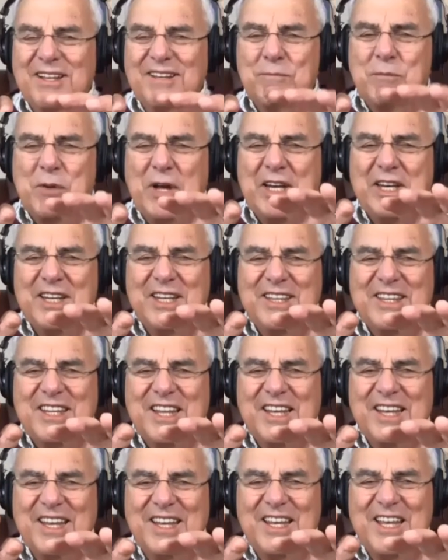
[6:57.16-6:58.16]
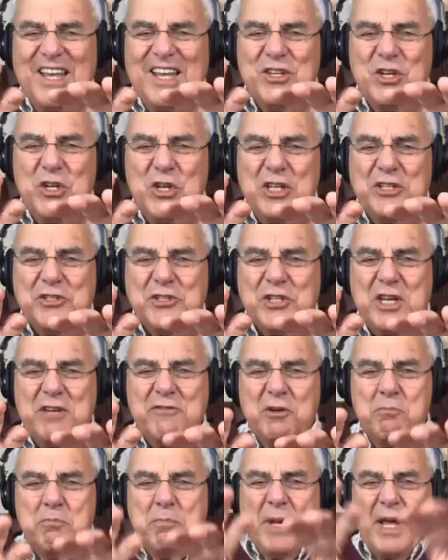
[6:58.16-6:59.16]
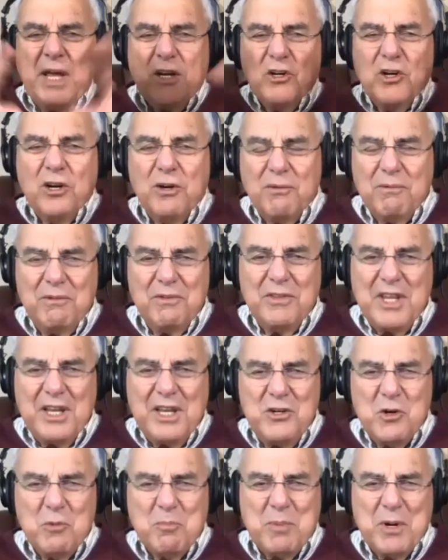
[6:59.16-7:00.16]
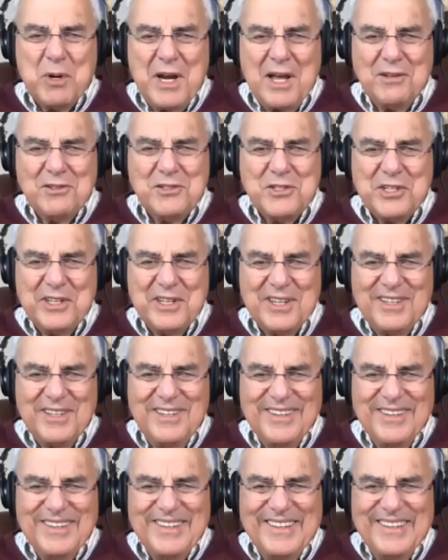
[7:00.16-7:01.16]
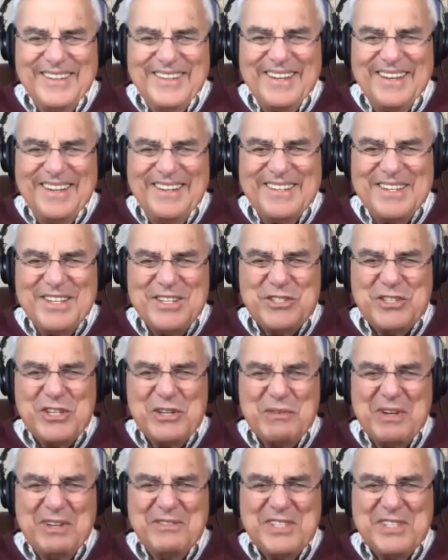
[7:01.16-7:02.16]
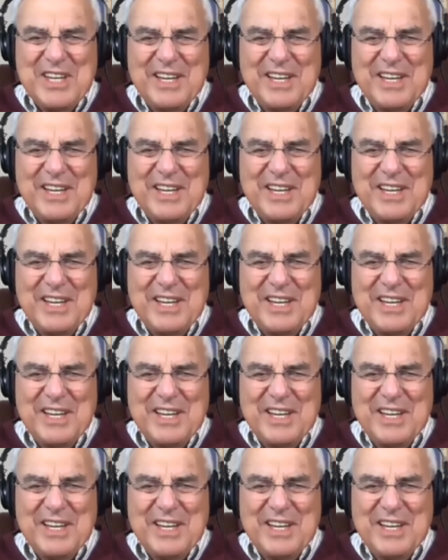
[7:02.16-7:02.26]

it's even bigger than you're pronouncing it. Do you see what I'm